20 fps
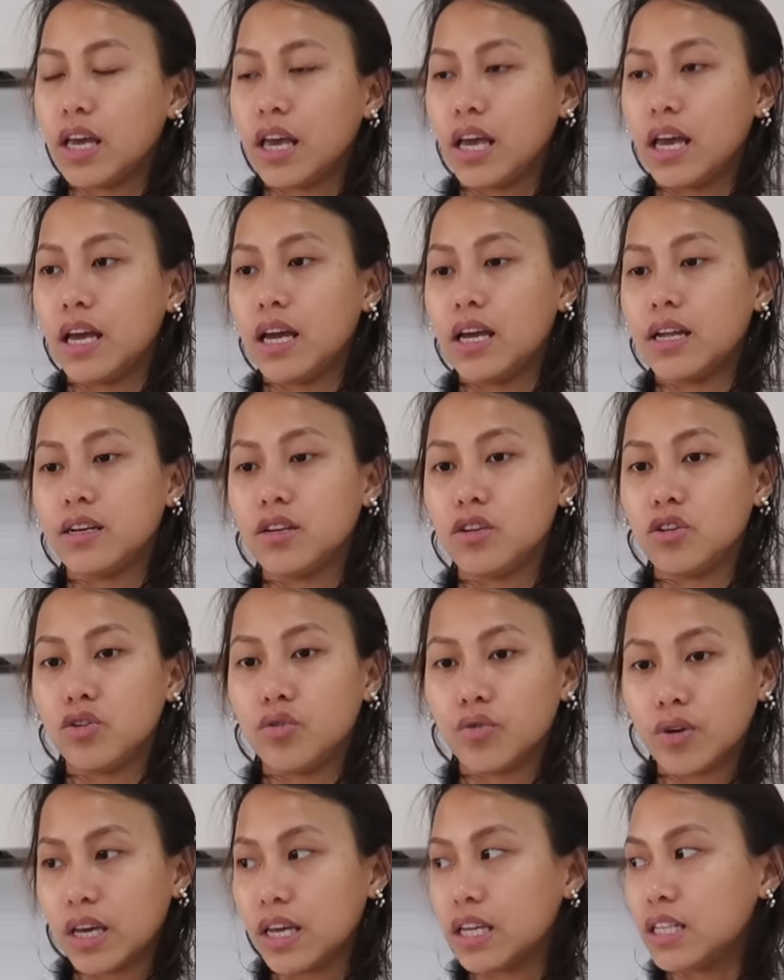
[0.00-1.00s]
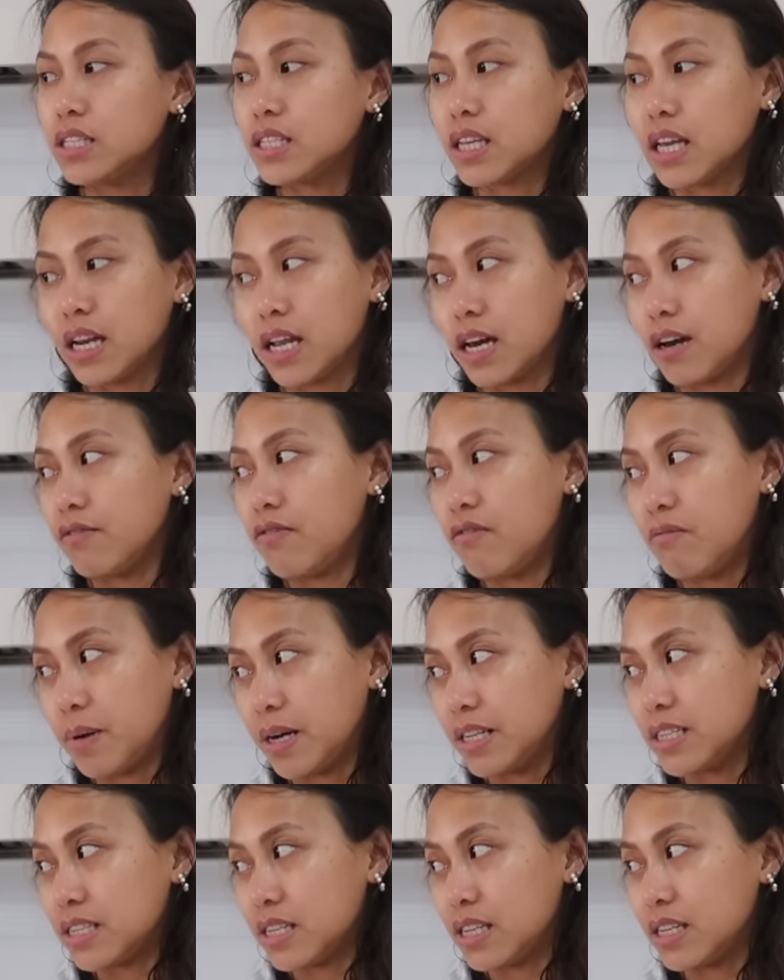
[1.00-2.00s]
And yung kids can have
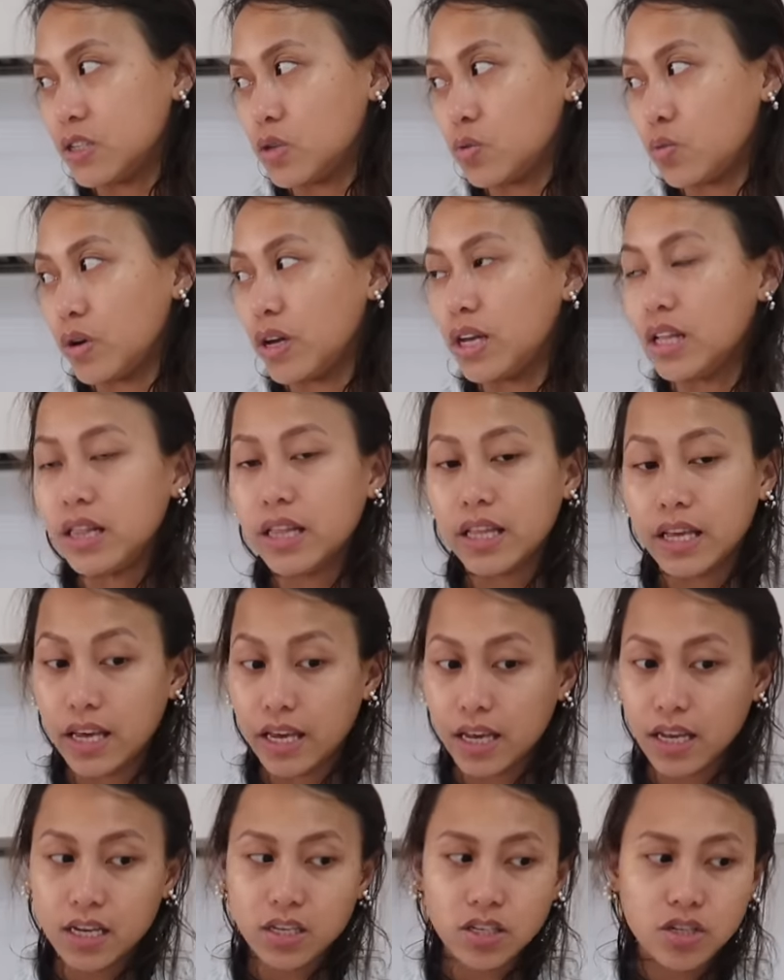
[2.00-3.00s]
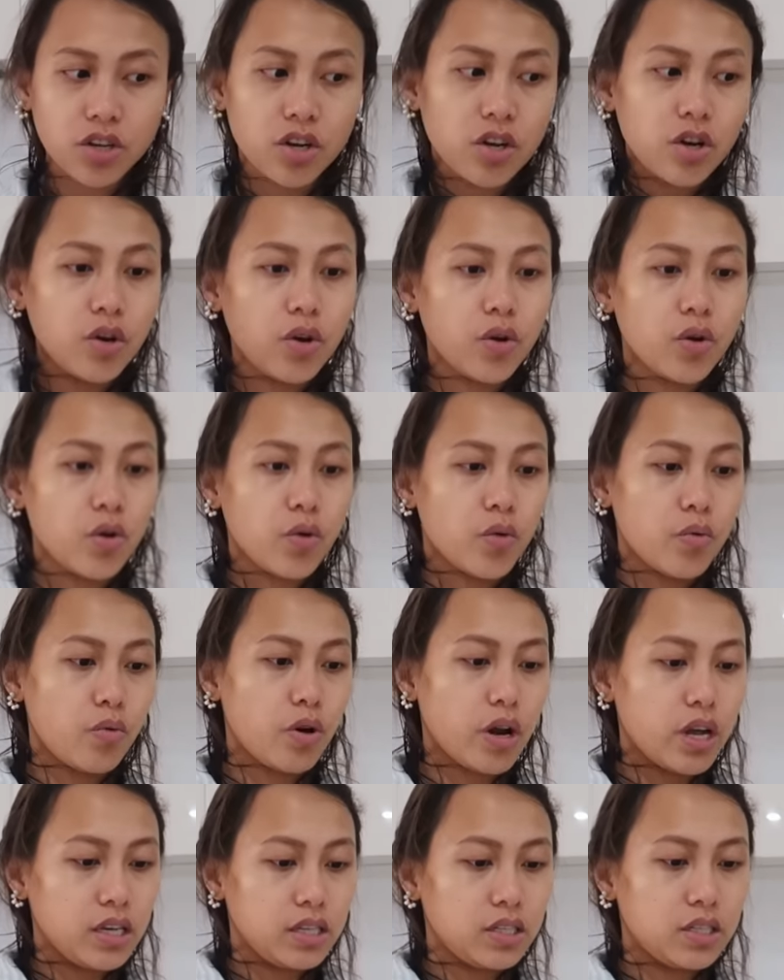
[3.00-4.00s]
pasta as well and
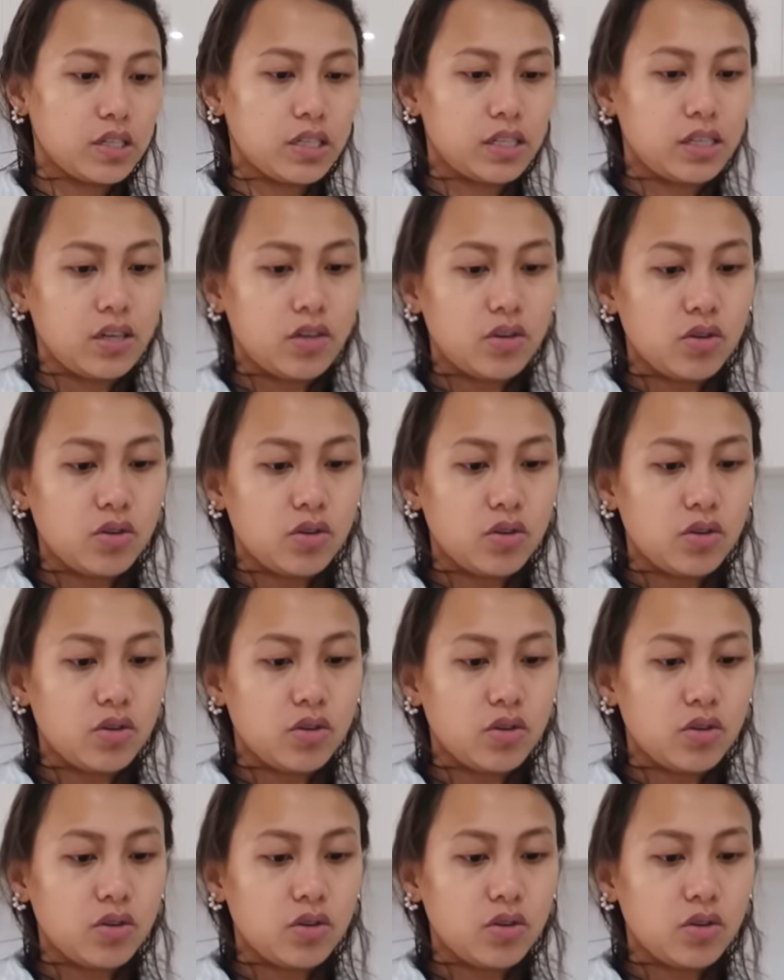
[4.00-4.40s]
rice.